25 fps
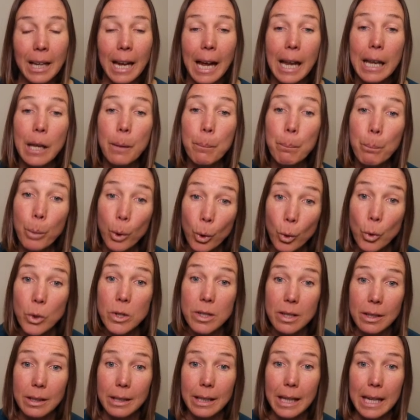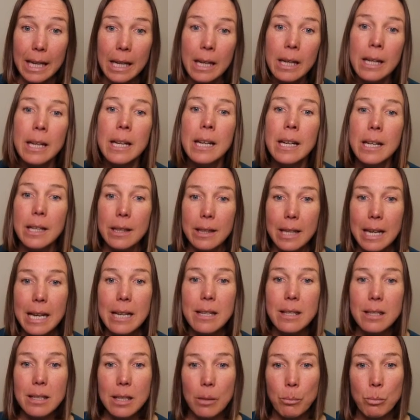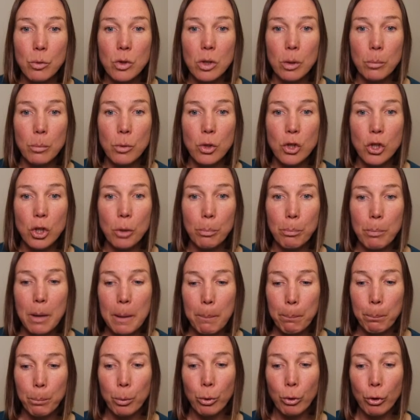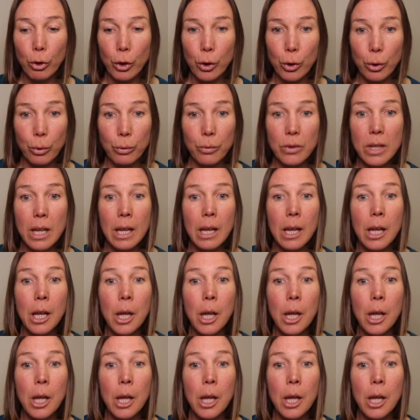And importantly, these symptoms should be proved